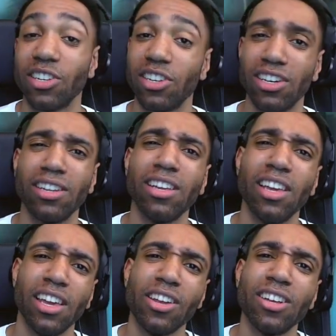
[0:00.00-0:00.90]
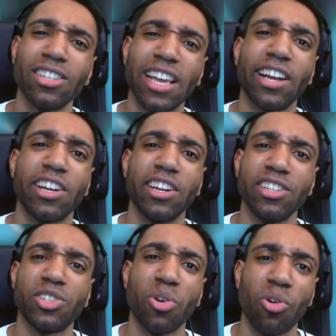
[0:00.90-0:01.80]
good, you know, it's like a
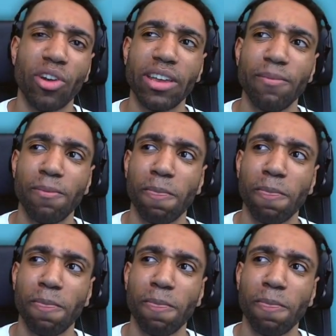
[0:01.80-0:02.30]
good story,